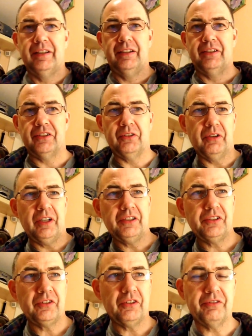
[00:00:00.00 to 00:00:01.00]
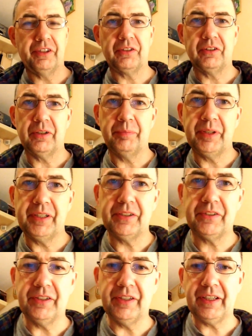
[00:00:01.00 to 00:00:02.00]
So I just thought I'd record a piece
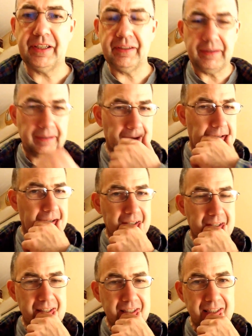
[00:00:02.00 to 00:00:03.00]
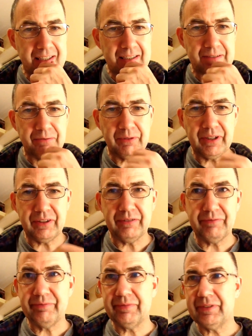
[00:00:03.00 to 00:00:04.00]
today where
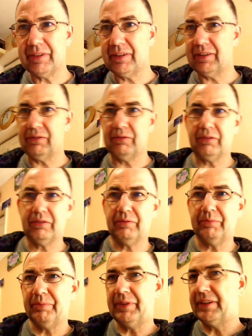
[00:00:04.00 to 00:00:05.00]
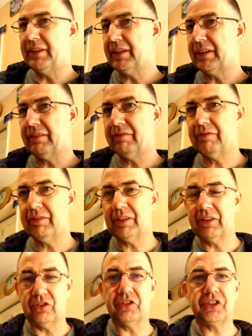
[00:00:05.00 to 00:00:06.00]
midnight,
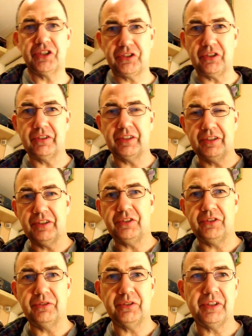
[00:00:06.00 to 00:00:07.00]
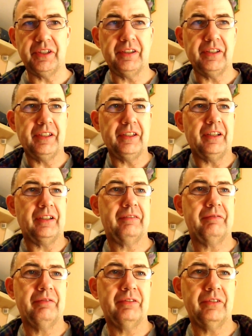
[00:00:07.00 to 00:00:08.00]
so it's just turned into Tuesday the
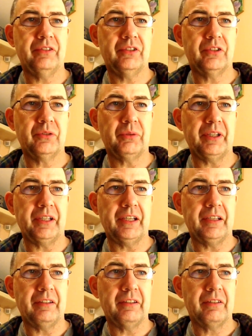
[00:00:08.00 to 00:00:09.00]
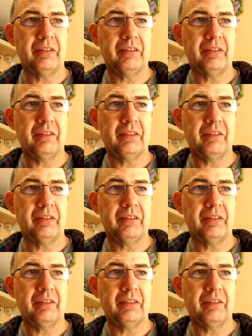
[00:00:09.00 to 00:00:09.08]
28th